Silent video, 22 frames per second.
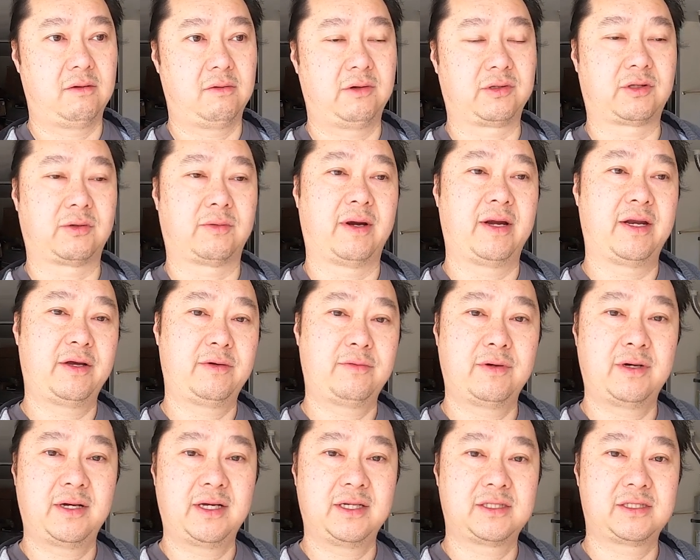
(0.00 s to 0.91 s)
what the
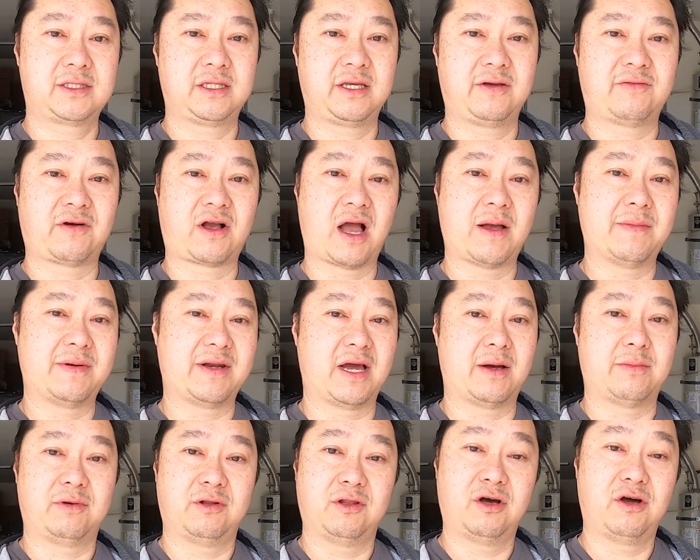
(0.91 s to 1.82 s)
rating was, leave a comment
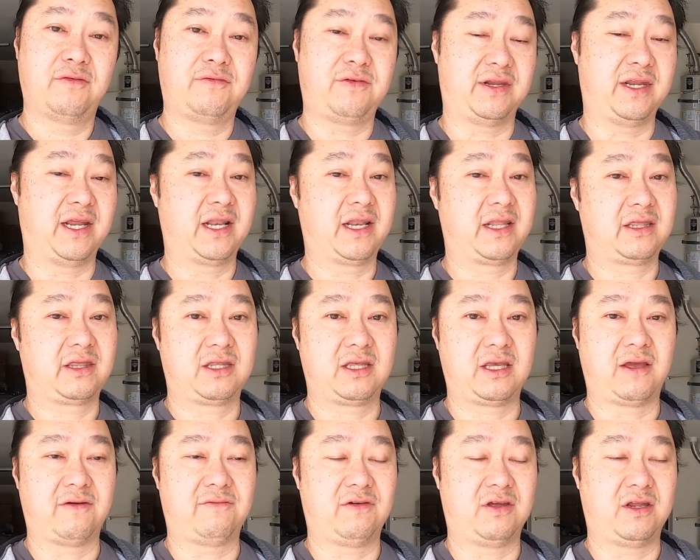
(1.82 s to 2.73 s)
down below. If you
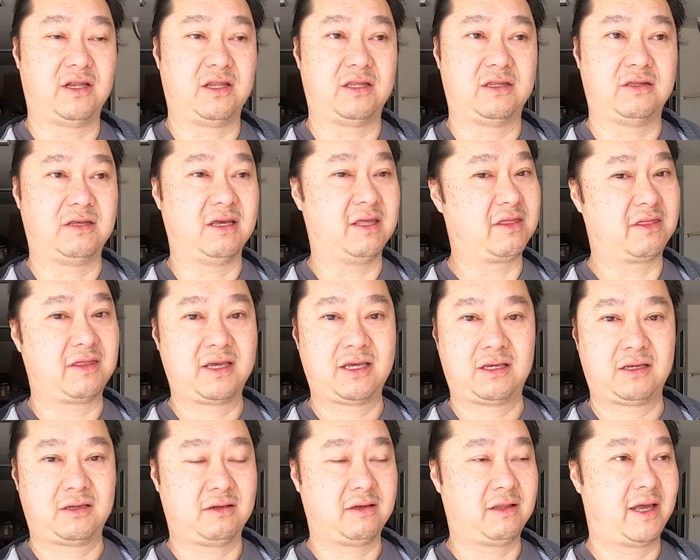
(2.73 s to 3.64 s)
didn't
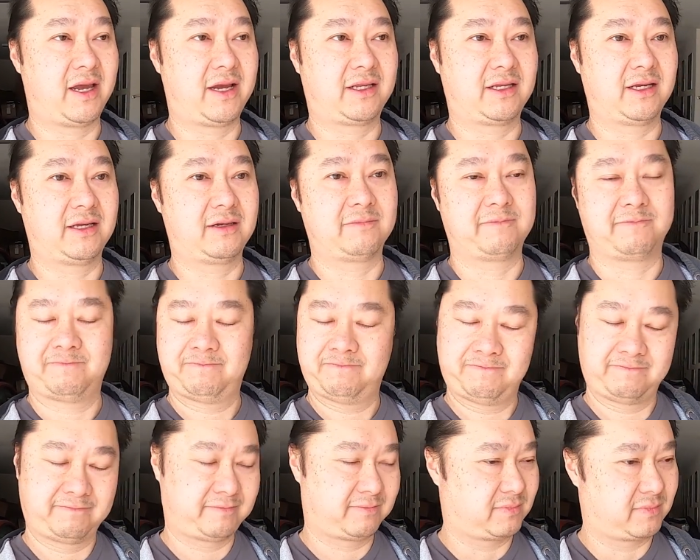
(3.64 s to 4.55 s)
think you liked it,
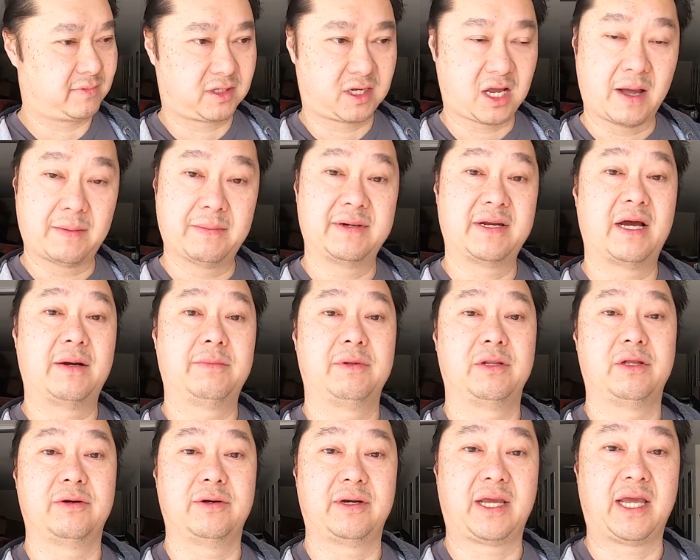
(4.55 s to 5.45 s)
comment
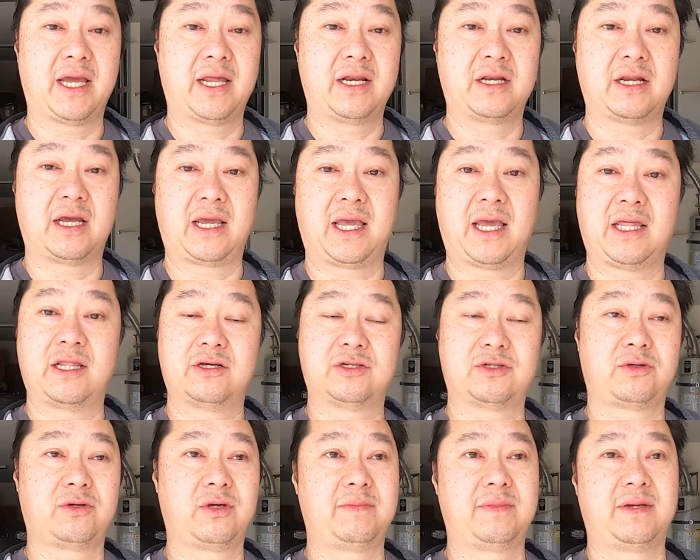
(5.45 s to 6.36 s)
down below. Again,
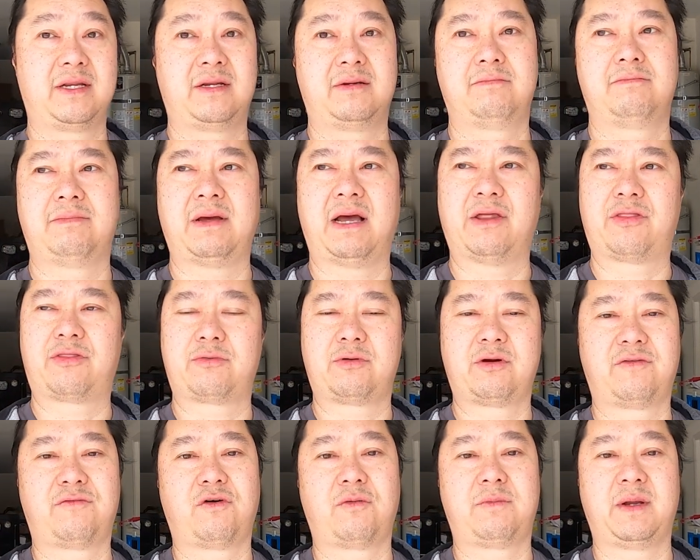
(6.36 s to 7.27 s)
there's only been about
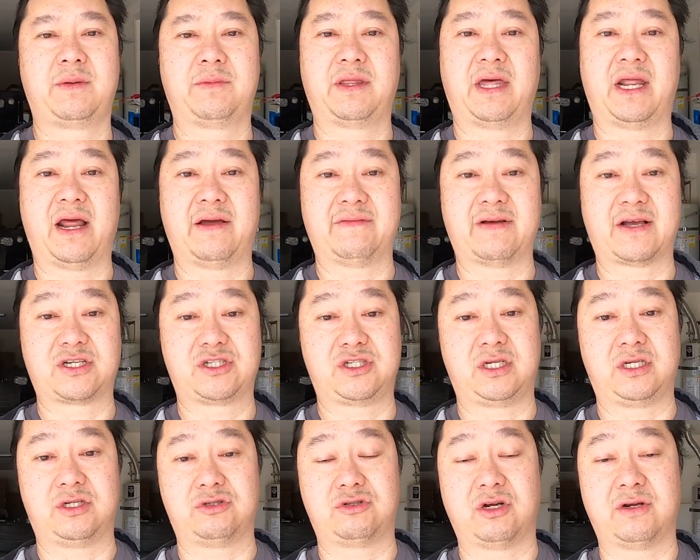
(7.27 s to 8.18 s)
3 or 4 people that have
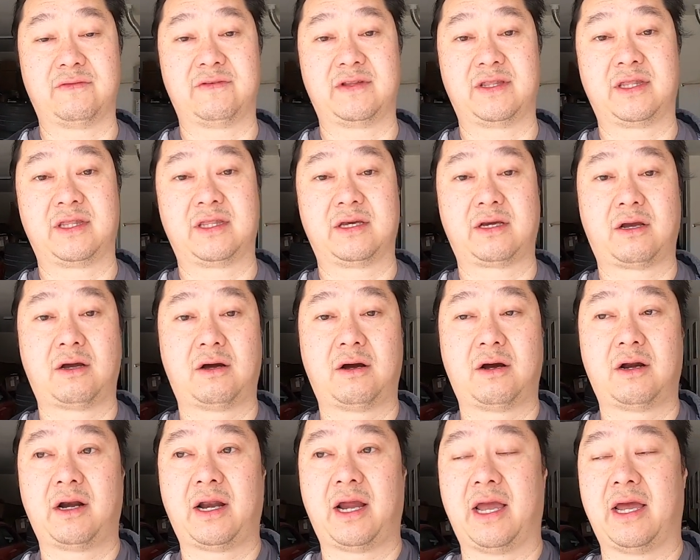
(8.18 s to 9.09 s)
actually driven the
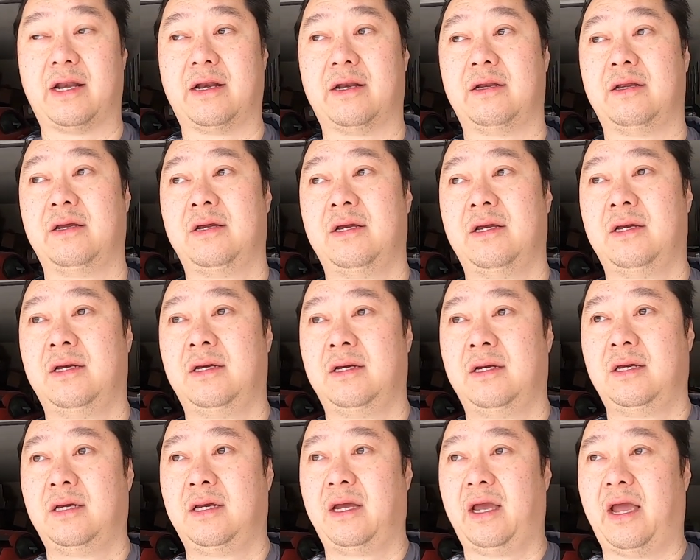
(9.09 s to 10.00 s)
car, and
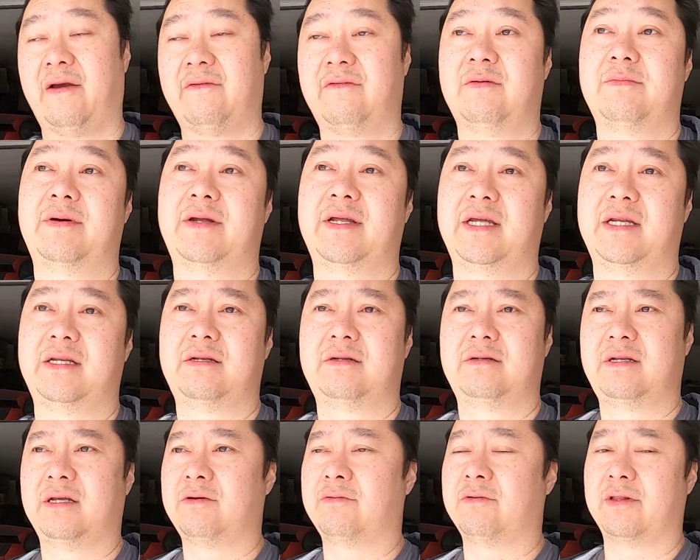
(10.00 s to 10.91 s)
everybody
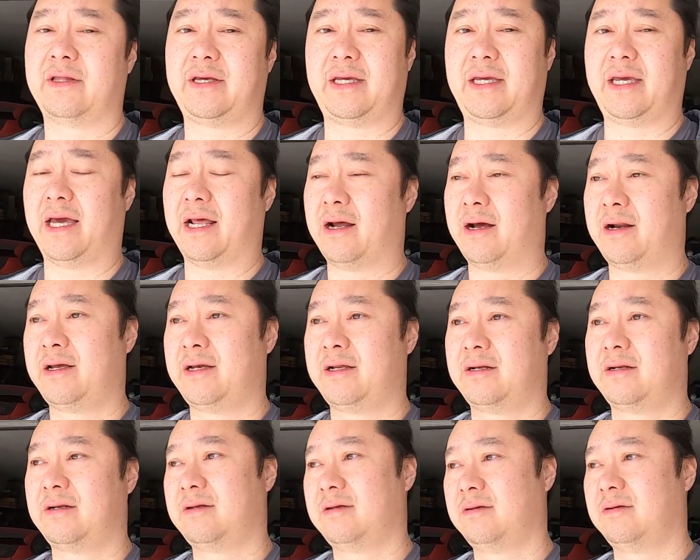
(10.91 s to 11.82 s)
didn't really get on
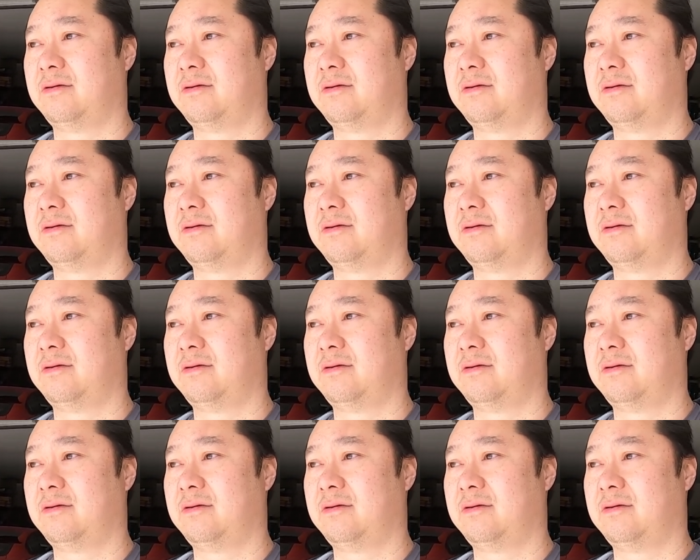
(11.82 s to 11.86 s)
it.